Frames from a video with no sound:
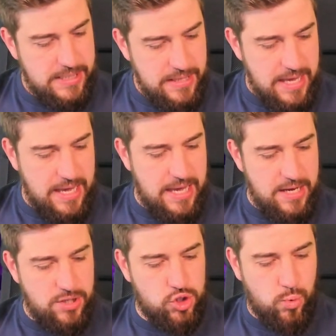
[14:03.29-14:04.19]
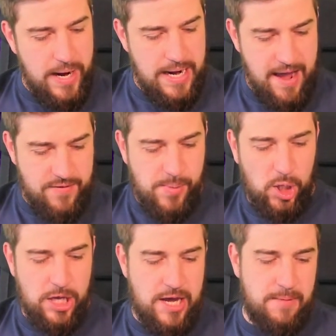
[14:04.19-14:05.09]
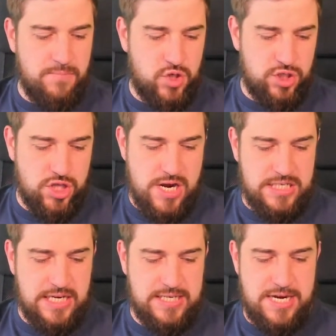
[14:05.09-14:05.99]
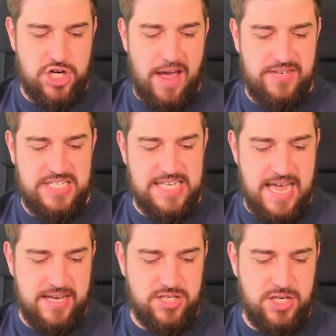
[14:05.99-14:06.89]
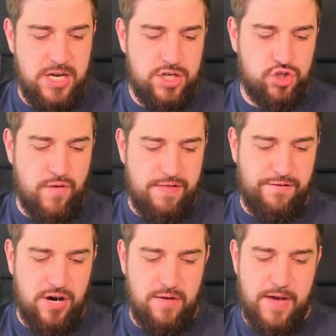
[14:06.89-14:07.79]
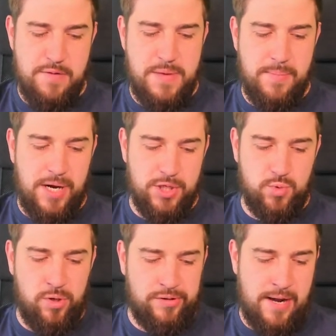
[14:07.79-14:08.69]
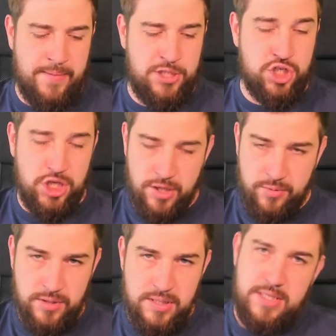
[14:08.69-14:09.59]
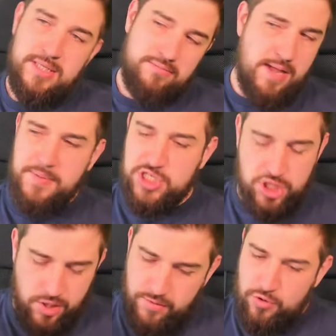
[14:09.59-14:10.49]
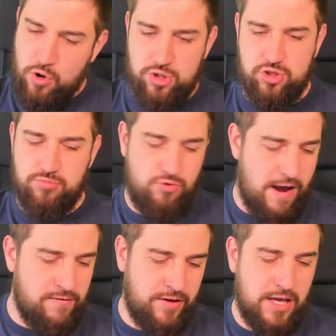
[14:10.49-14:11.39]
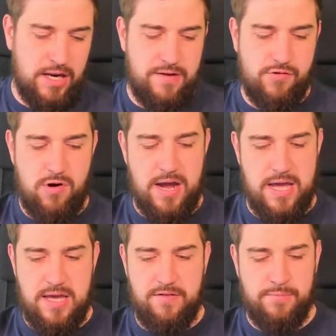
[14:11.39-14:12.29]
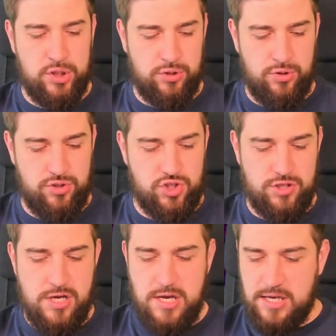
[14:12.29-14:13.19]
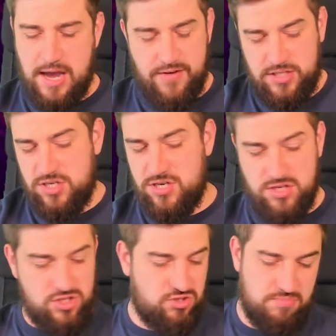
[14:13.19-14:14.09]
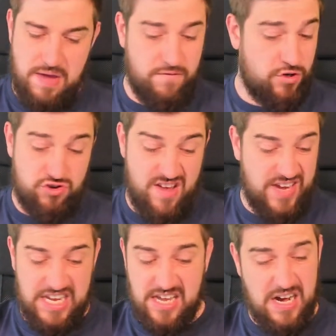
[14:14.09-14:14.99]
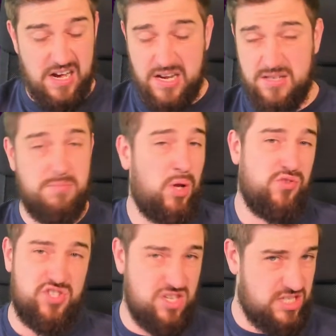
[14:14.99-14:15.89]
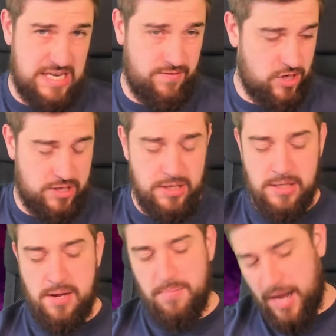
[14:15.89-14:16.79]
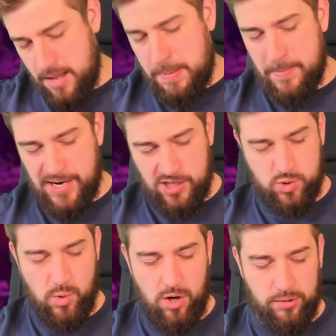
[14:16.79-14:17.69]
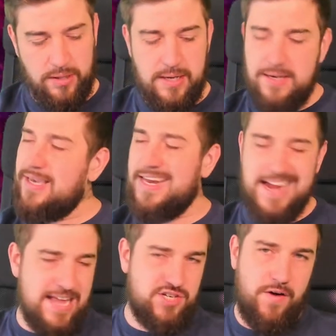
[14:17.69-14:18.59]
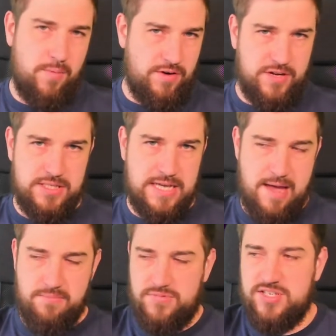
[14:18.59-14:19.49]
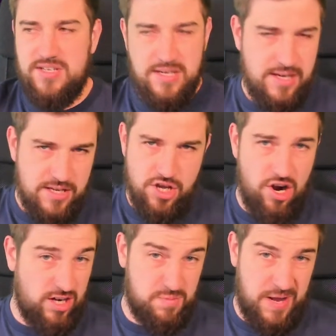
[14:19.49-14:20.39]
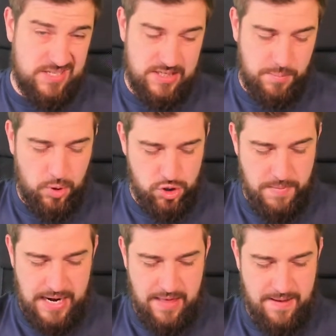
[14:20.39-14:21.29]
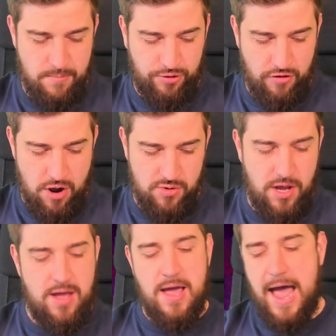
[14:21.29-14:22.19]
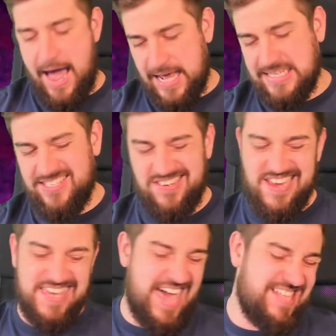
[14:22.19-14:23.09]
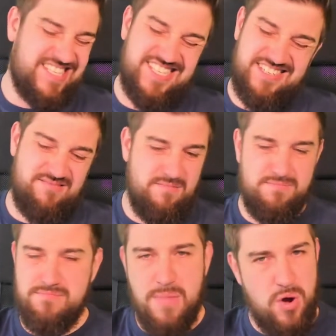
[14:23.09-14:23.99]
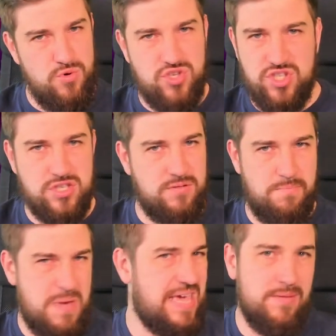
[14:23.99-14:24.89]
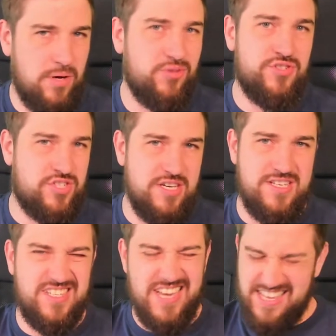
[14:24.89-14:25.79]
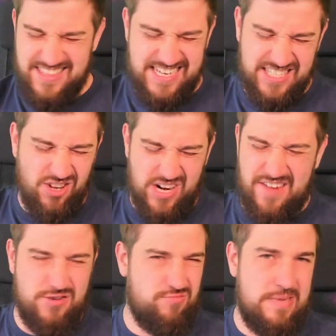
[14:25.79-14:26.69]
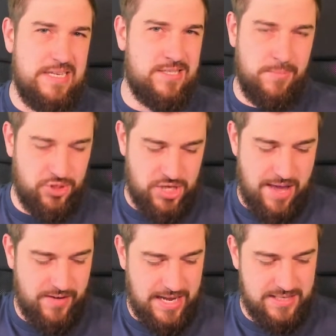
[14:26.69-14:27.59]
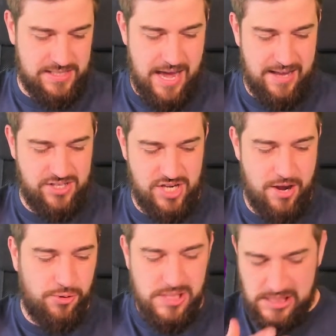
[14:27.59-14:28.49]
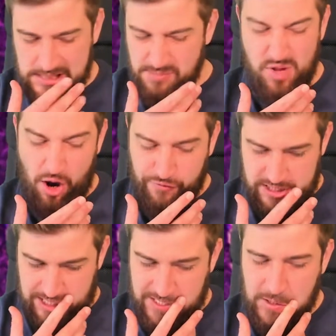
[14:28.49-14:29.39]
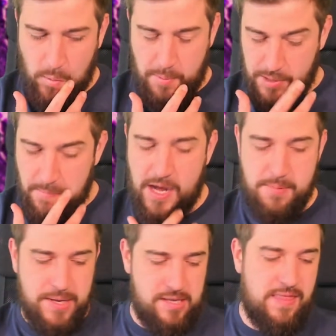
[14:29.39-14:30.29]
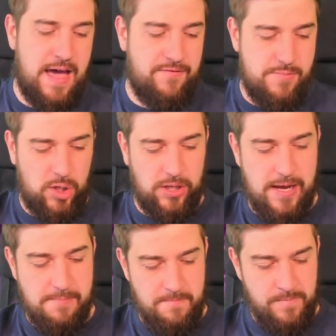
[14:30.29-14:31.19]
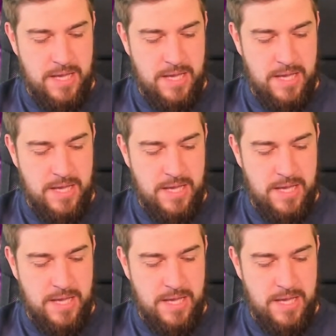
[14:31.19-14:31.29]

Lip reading: The twin heavy bolter, so it's 36-inch heavy 6, strength 5, AP -1, damage 2. Damage 2, of course, great for killing a variety of models, characters, infantry of any kind, monsters even, but AP -1, in an Age of Armour of Contempt, you're not expecting to push many of them through, and against most big monsters, they're still going to have a reasonable save against that, so not a fantastic weapon in my opinion, the heavy bolter.